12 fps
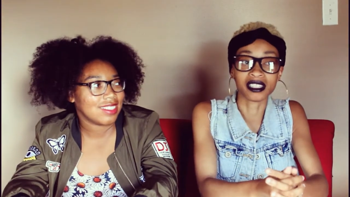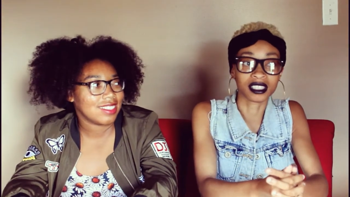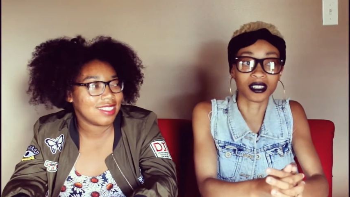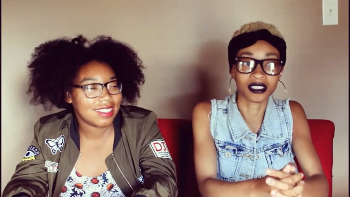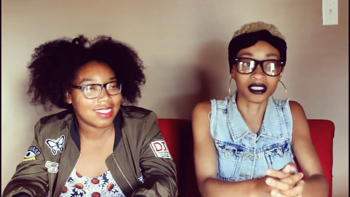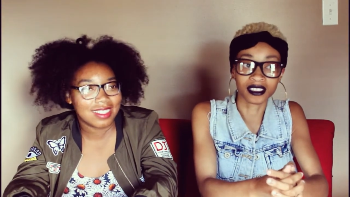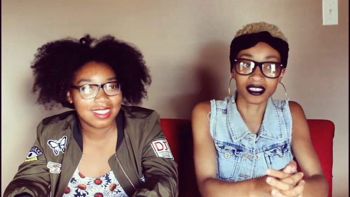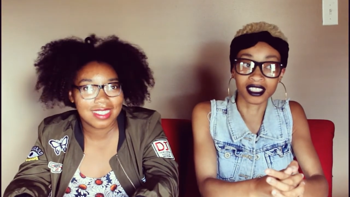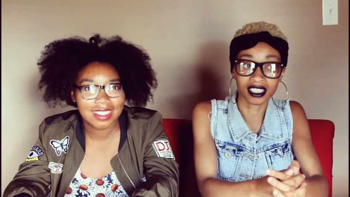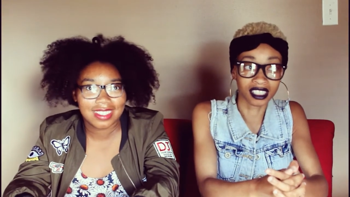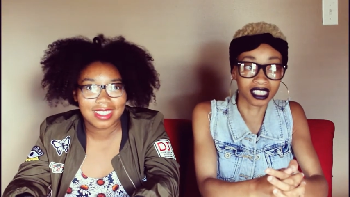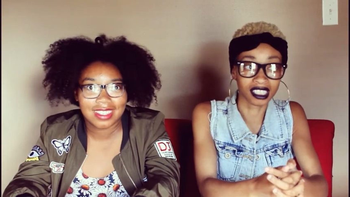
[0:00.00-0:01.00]
Speaker 1: so
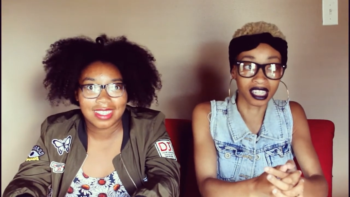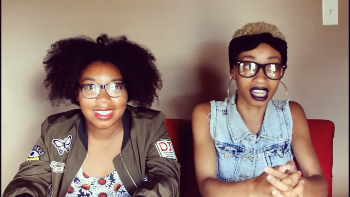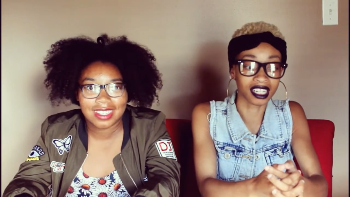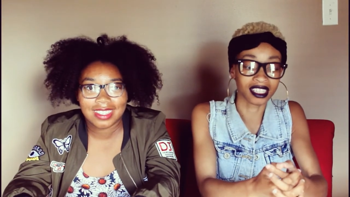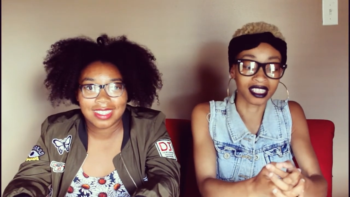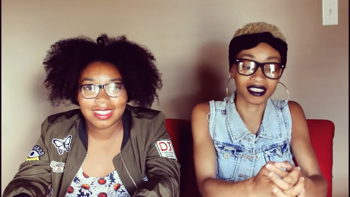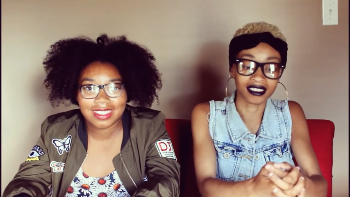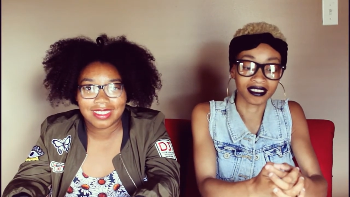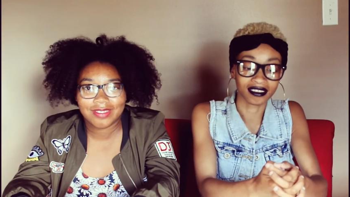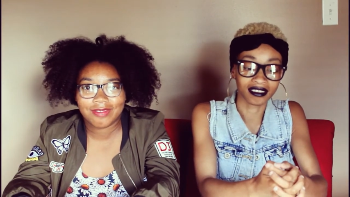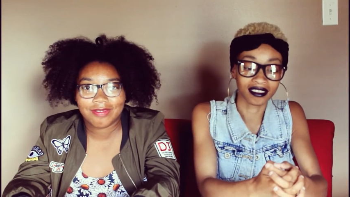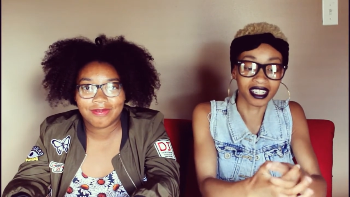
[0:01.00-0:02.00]
it's like
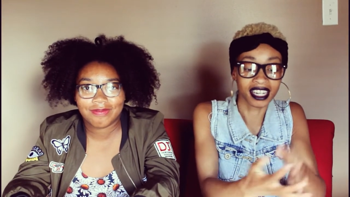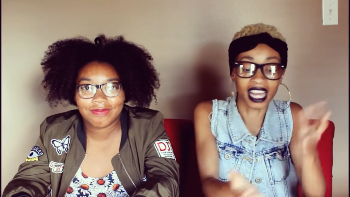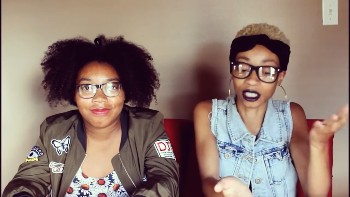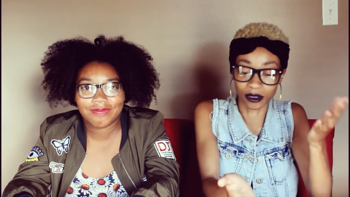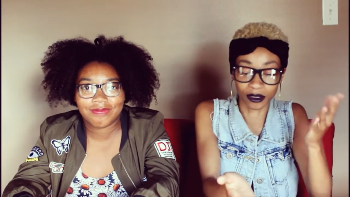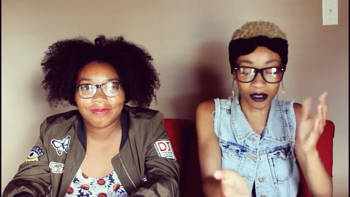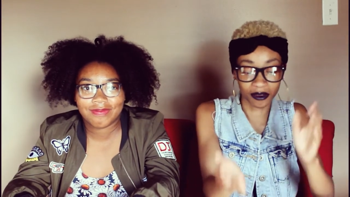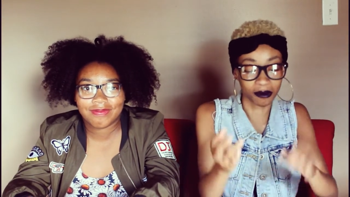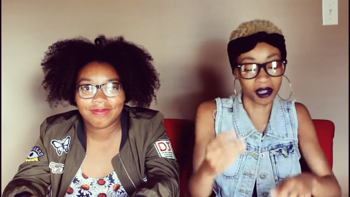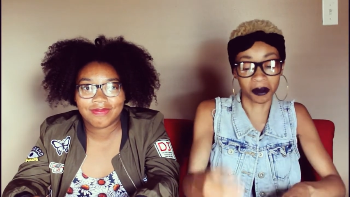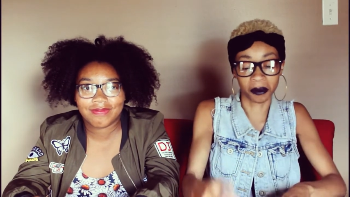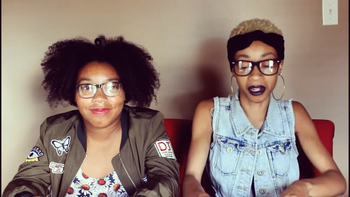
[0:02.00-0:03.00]
natural.
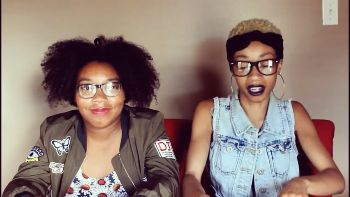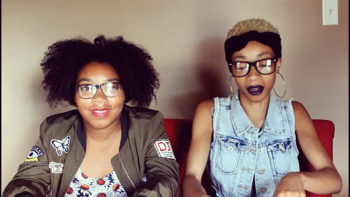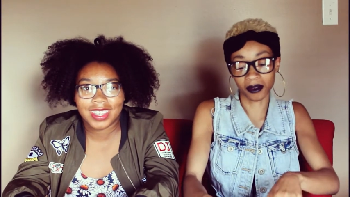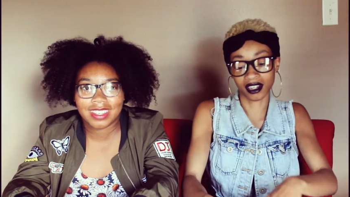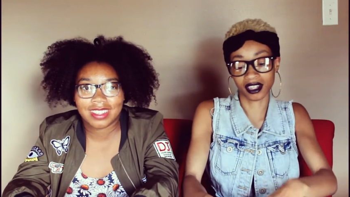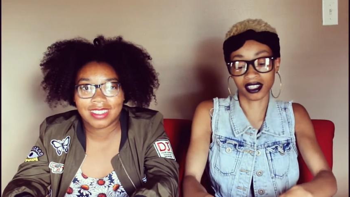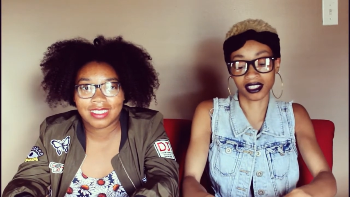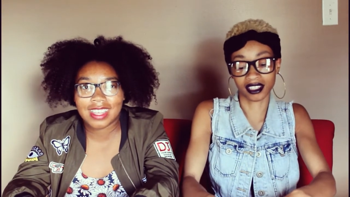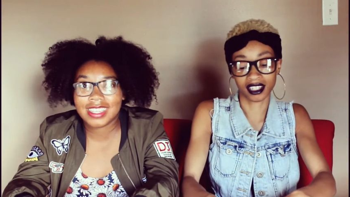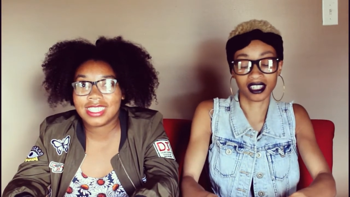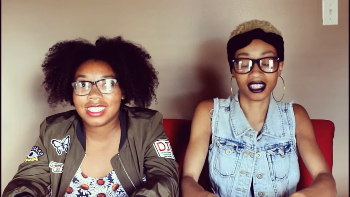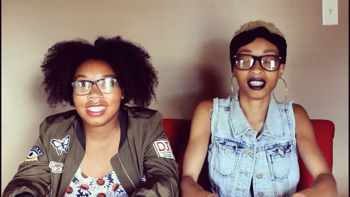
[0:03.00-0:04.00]
Yeah,
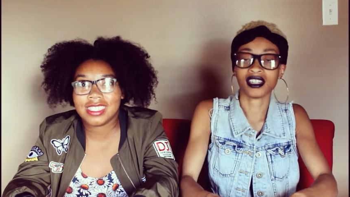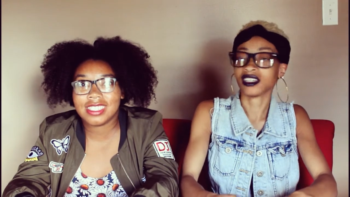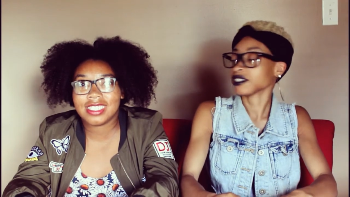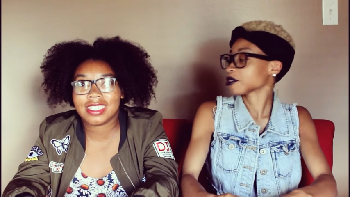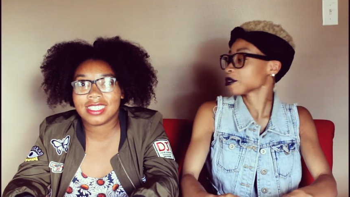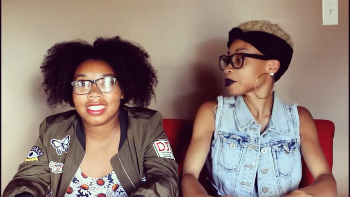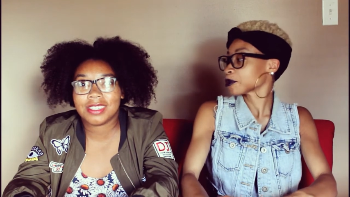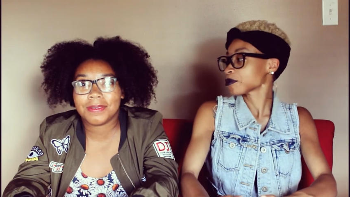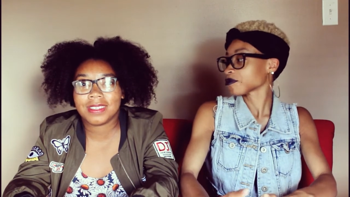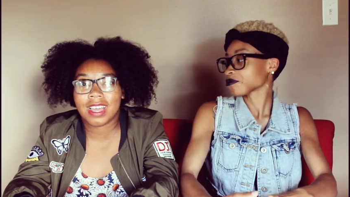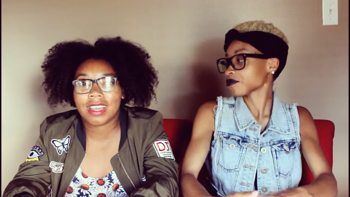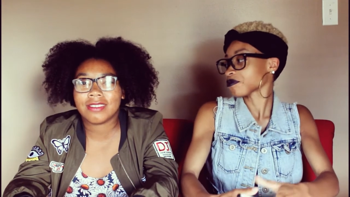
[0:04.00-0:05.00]
Speaker 2: like she, she.
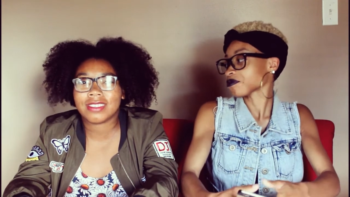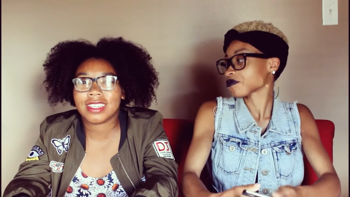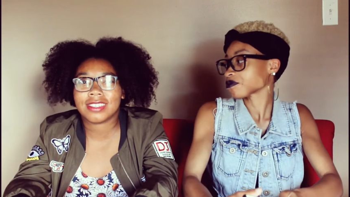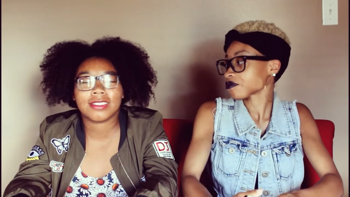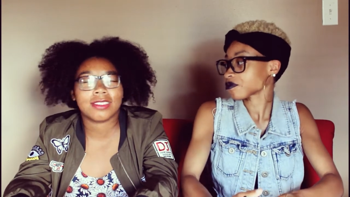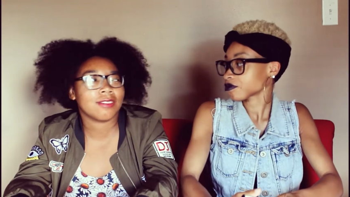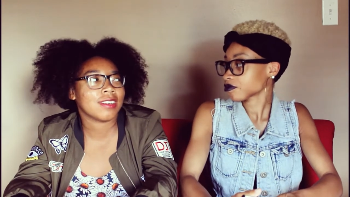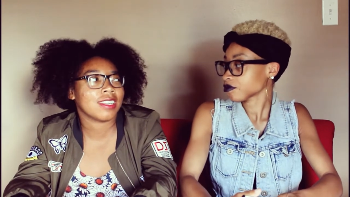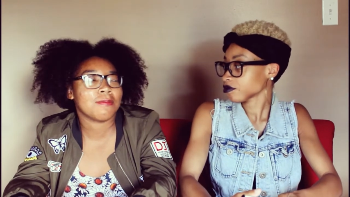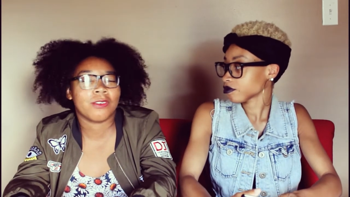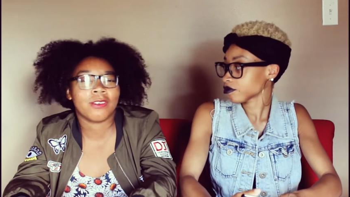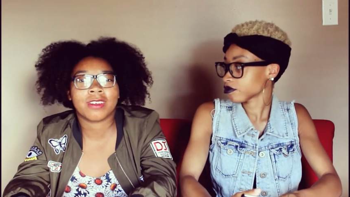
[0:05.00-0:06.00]
I don't think you do it
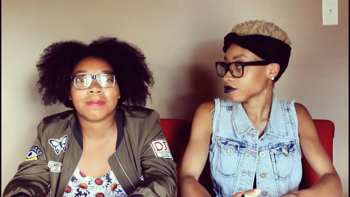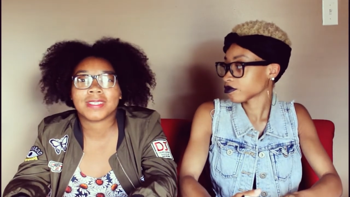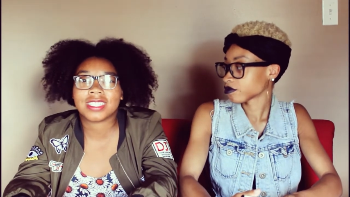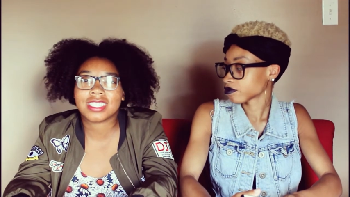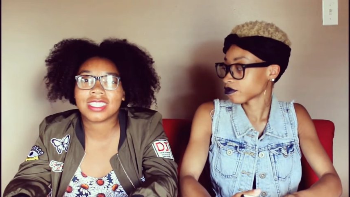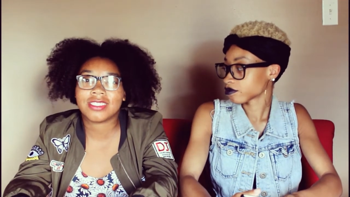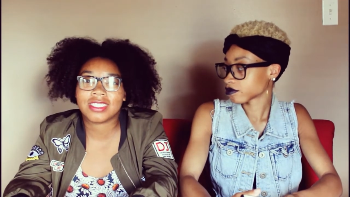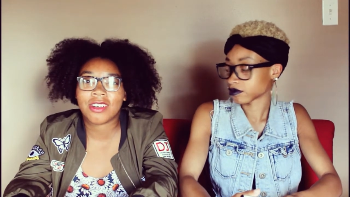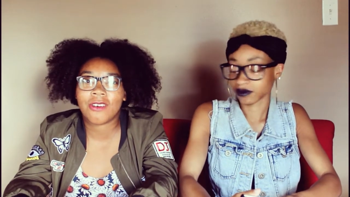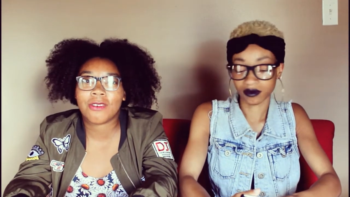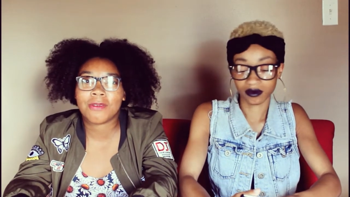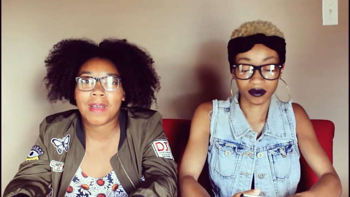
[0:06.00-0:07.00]
anymore, but she used to
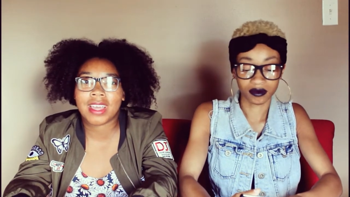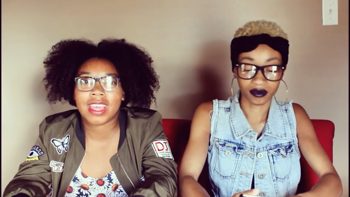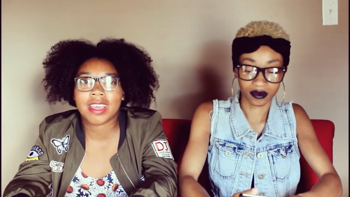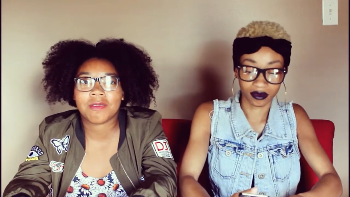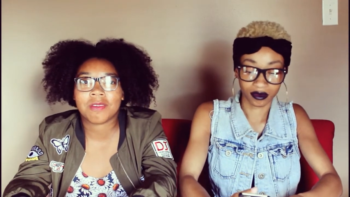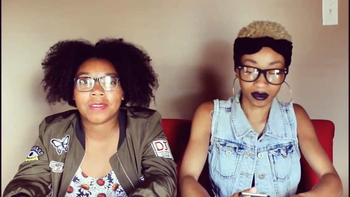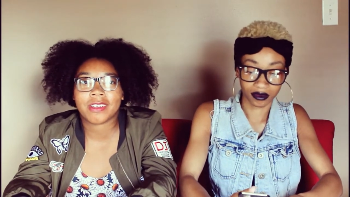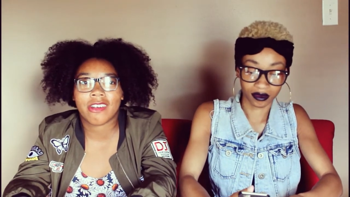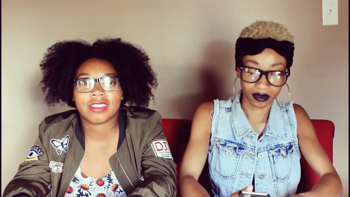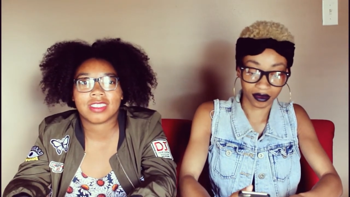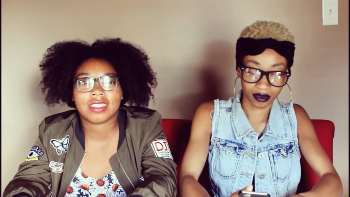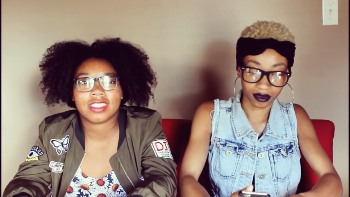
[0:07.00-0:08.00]
hold my hand when we
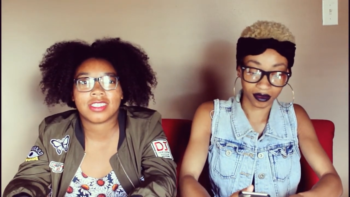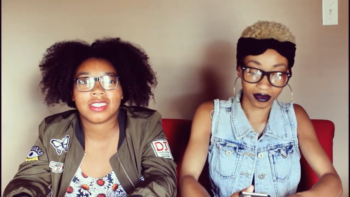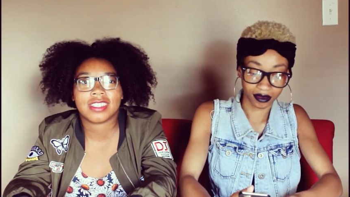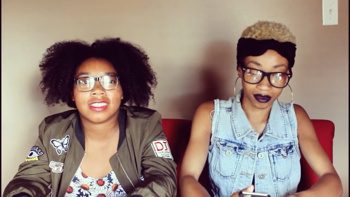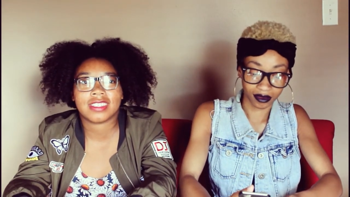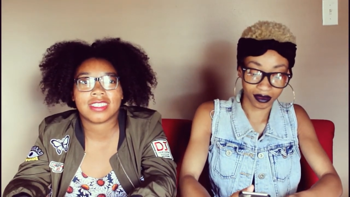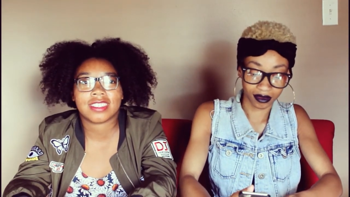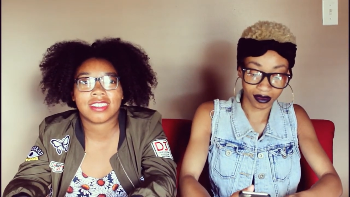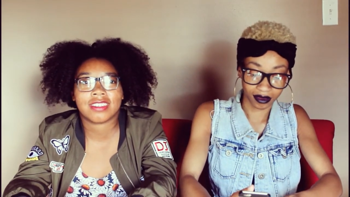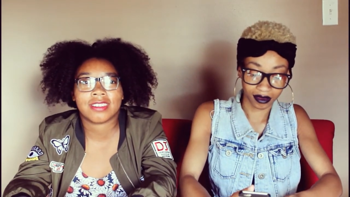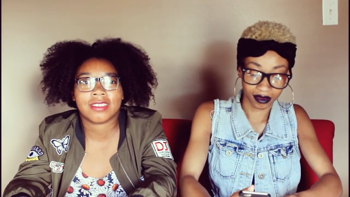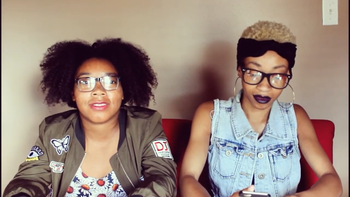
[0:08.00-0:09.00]
crossed the street and
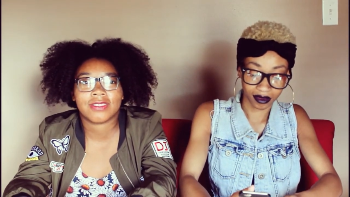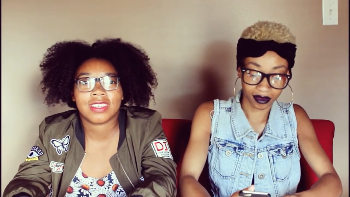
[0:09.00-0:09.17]
stuff.